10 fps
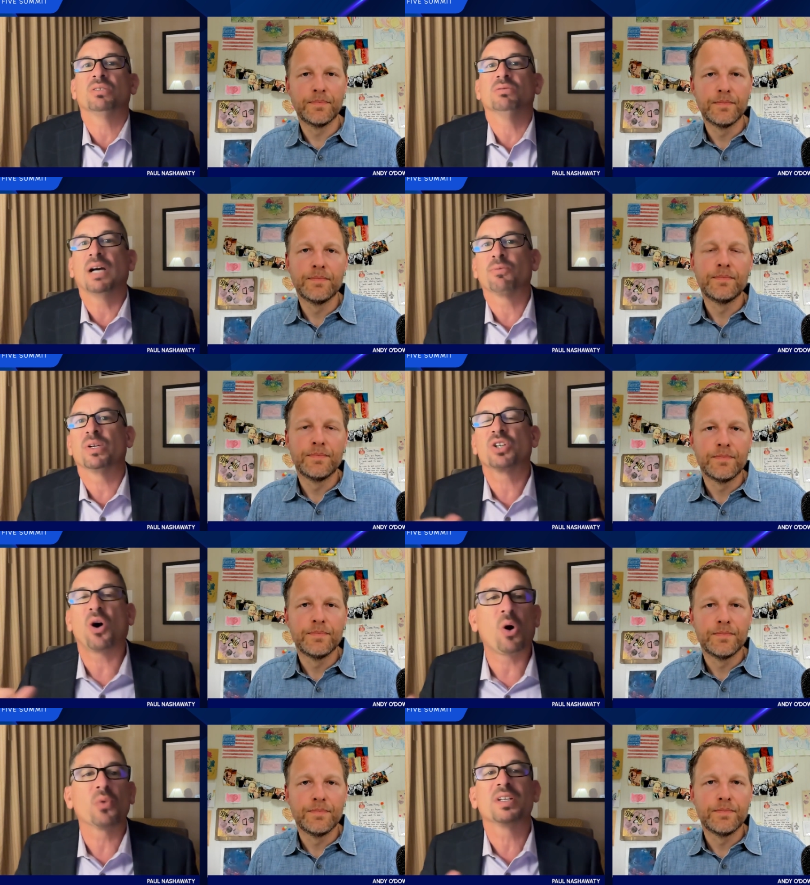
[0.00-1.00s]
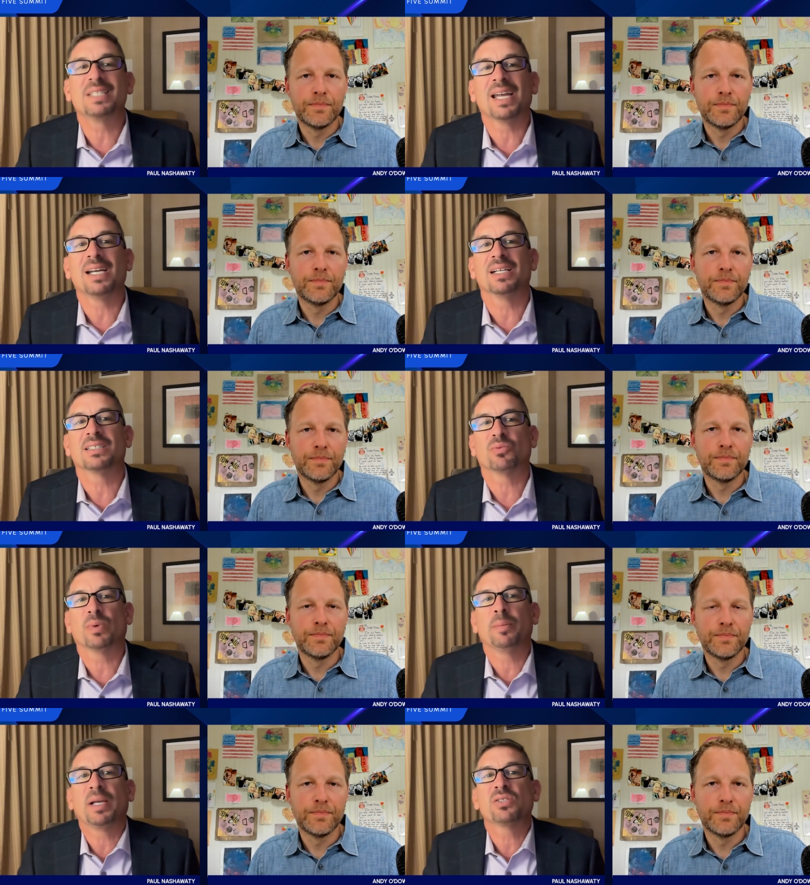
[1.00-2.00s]
Speaker 1: to leverage all the data to
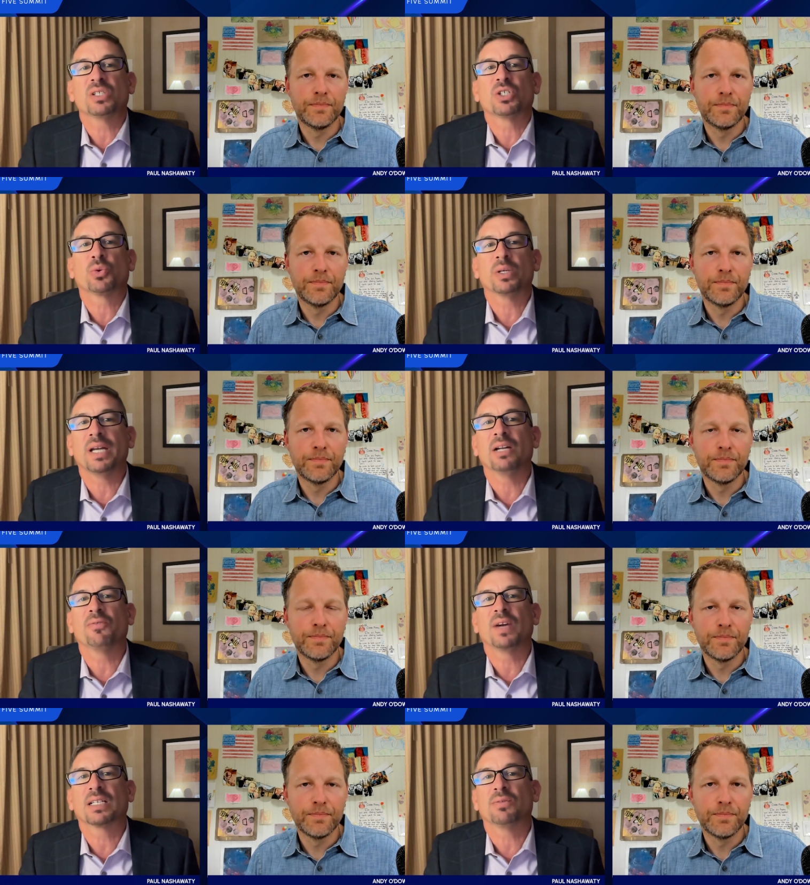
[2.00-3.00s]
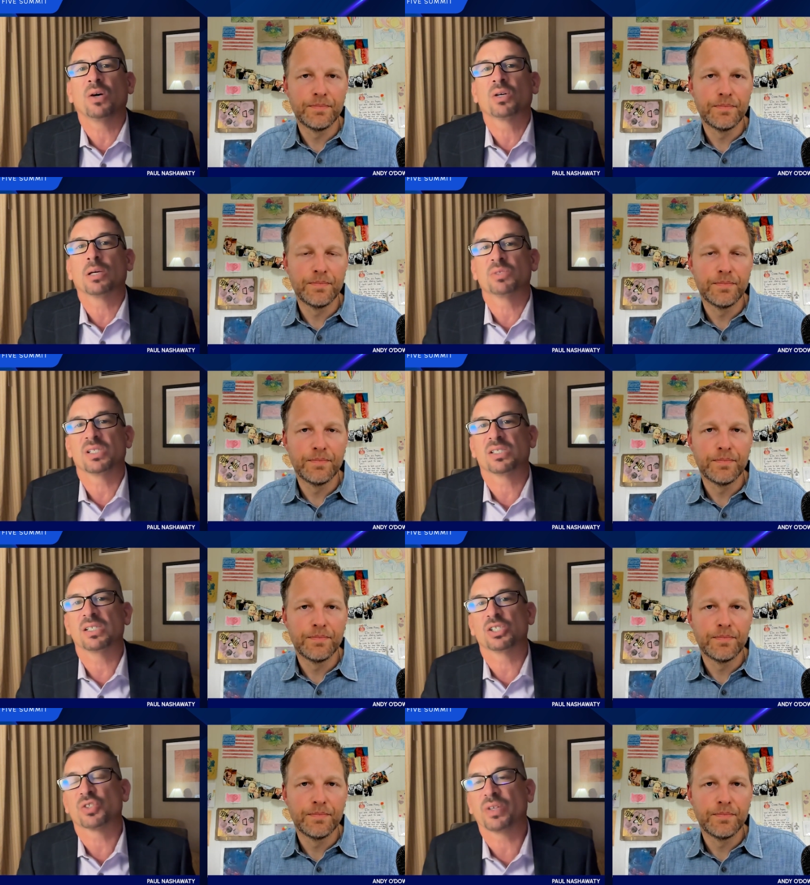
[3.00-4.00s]
re- basically create effective outcomes and
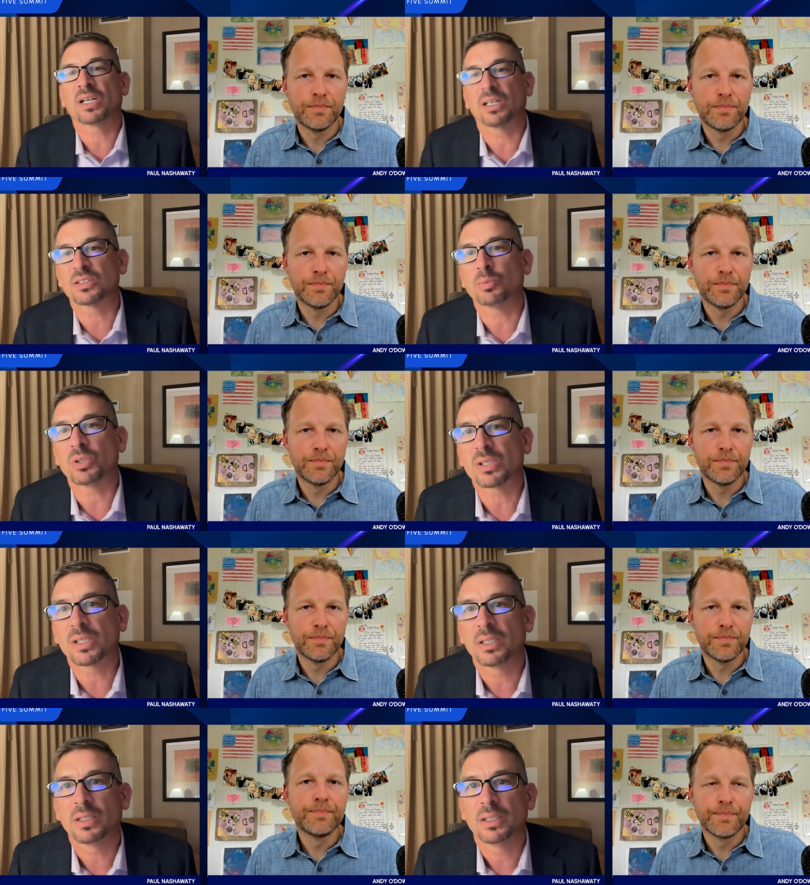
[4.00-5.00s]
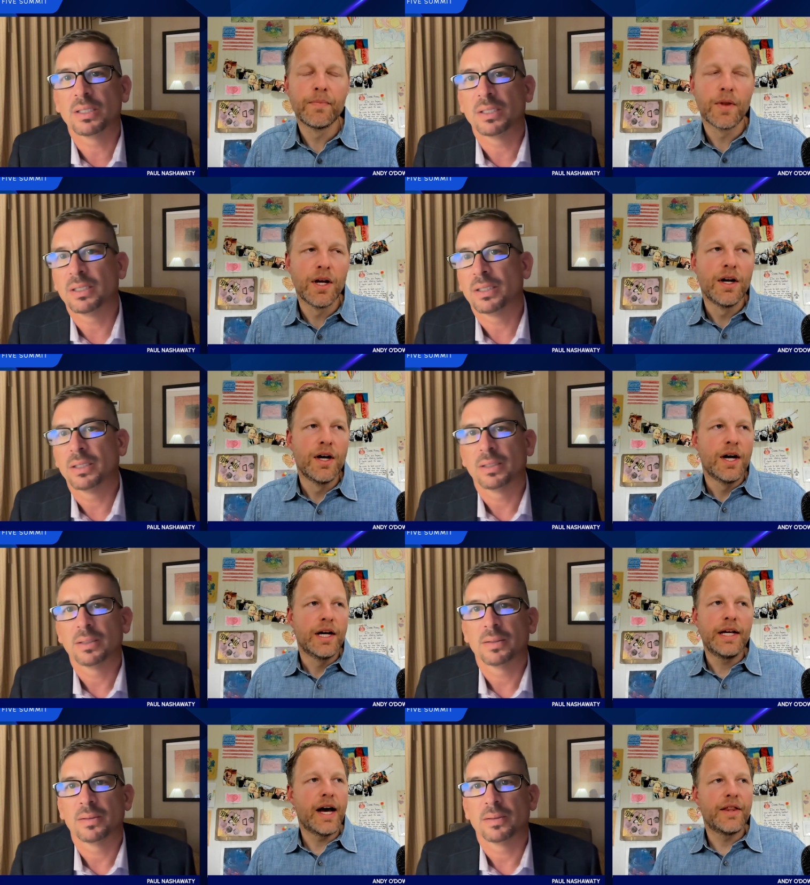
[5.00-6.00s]
decisions for your customers?
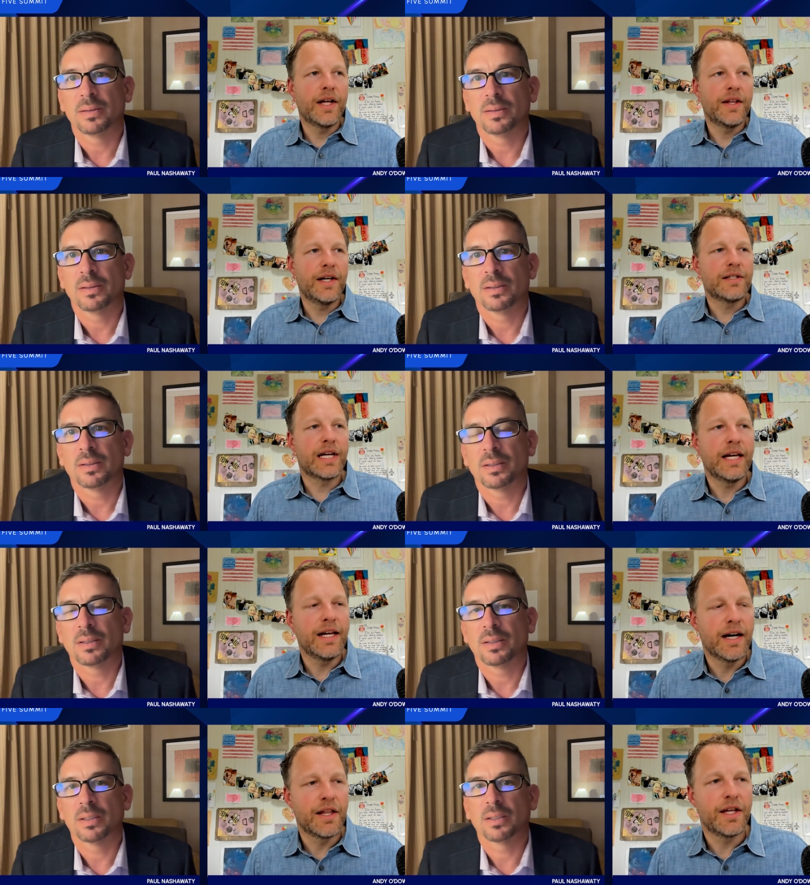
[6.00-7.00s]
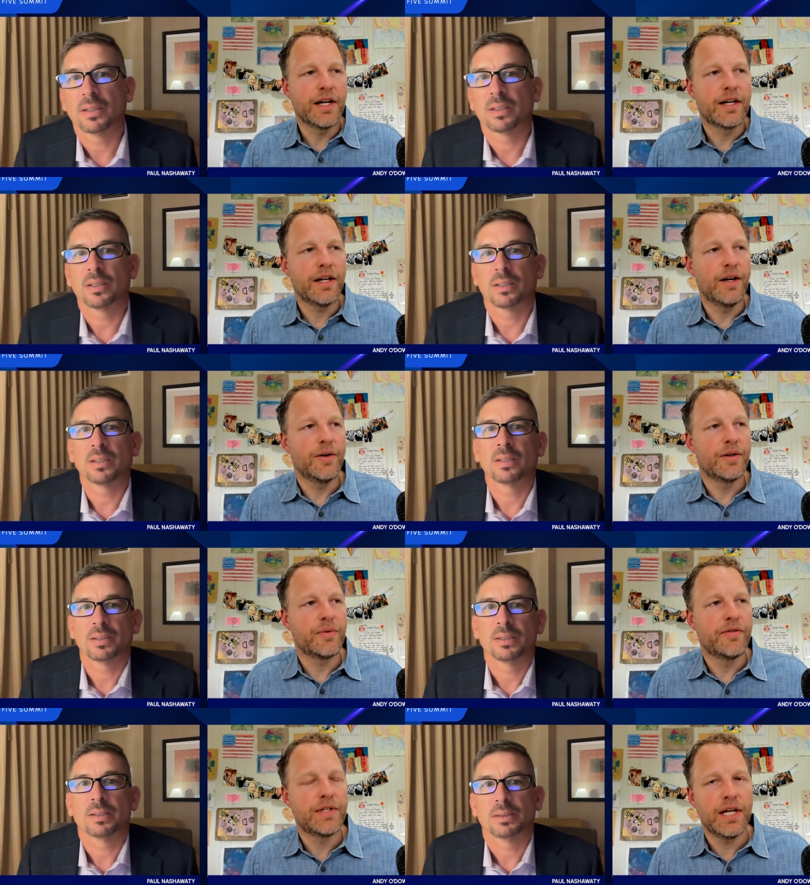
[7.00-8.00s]
Speaker 2: Yeah, that, that's key. I think you know,
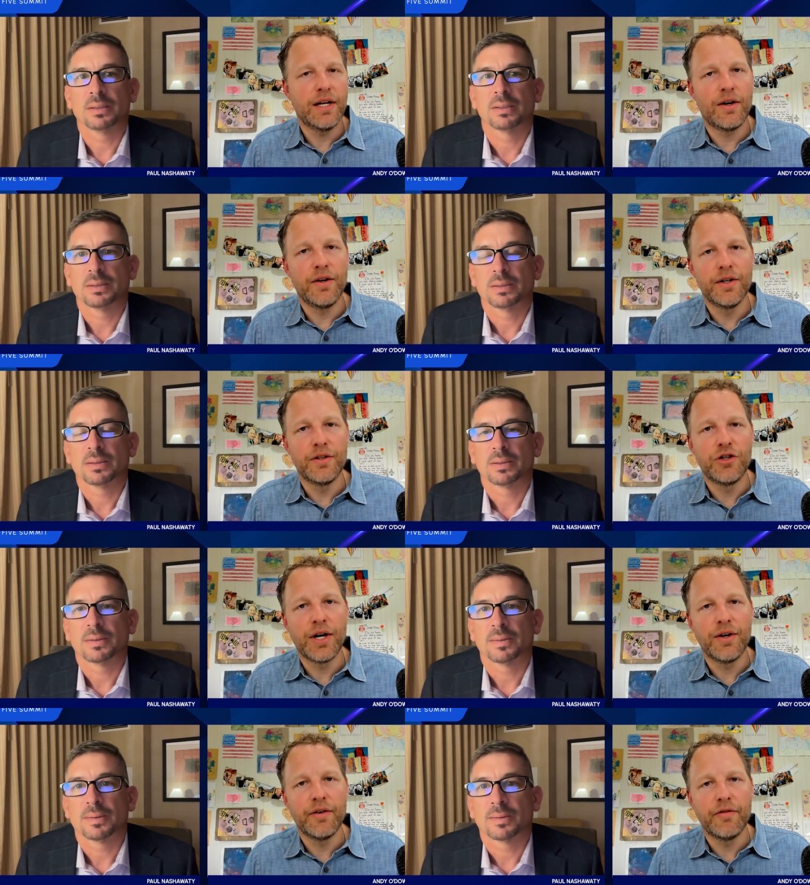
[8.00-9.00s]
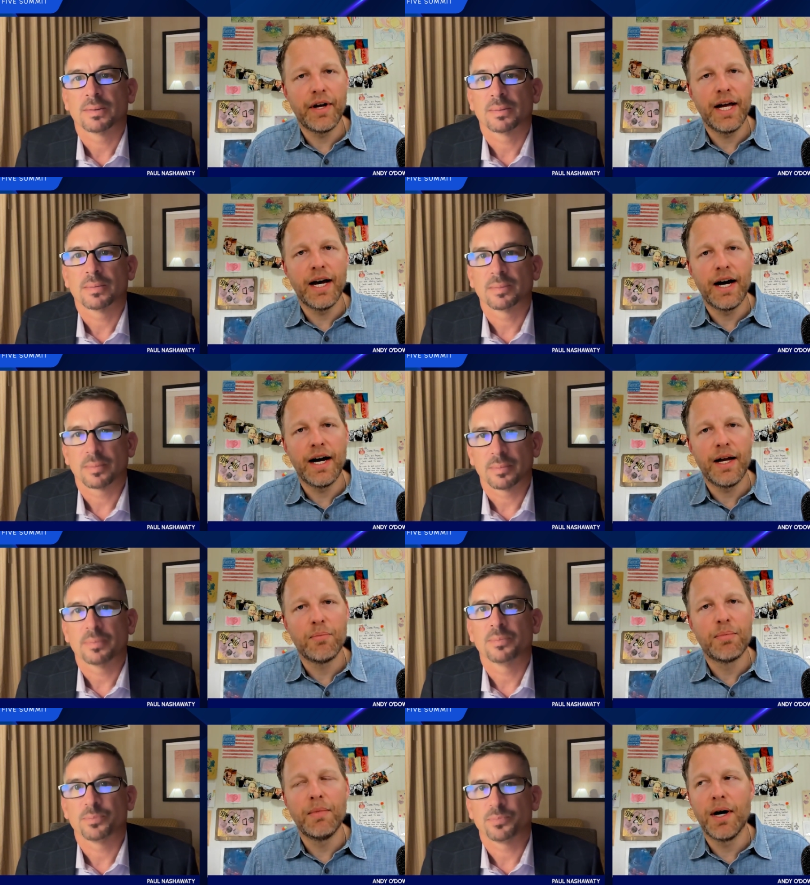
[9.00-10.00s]
as we've seen all the generative
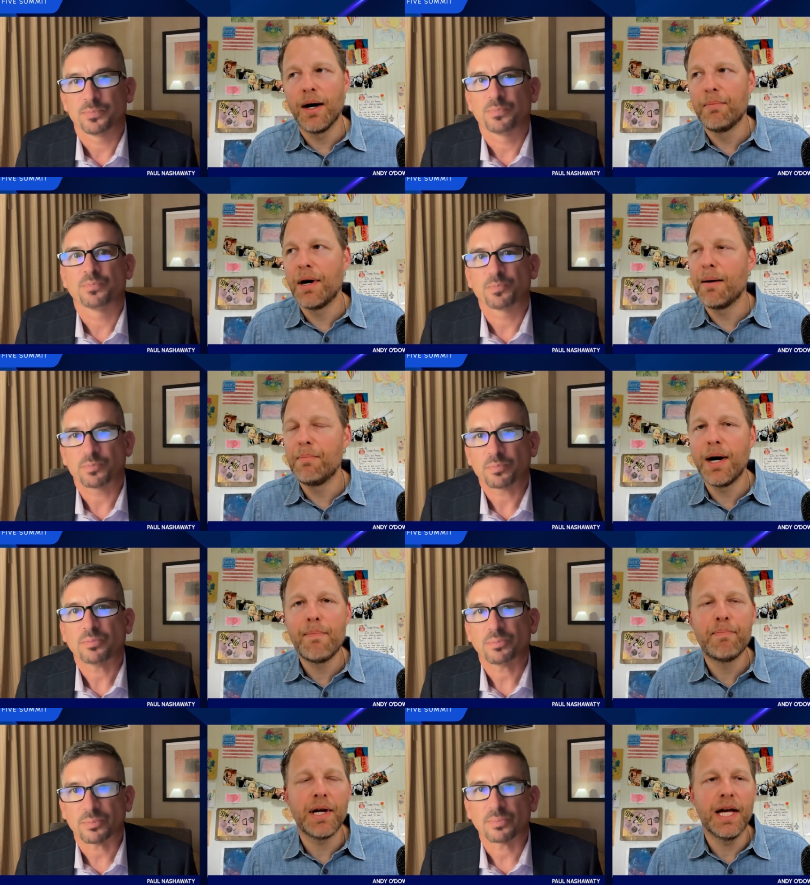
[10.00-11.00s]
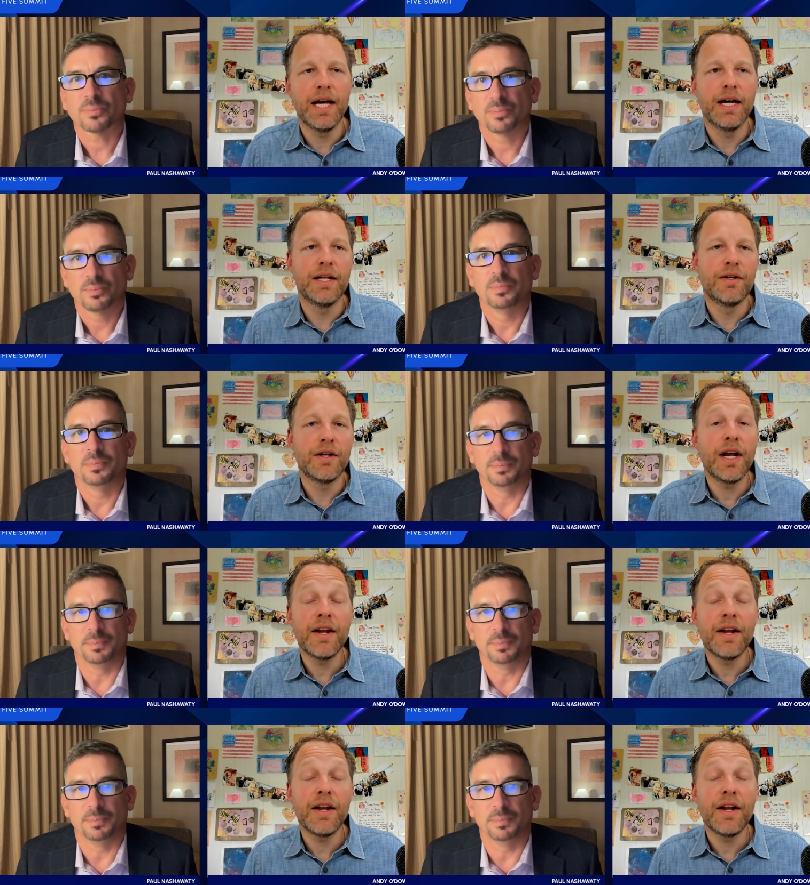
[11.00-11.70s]
AI uh, pop up, and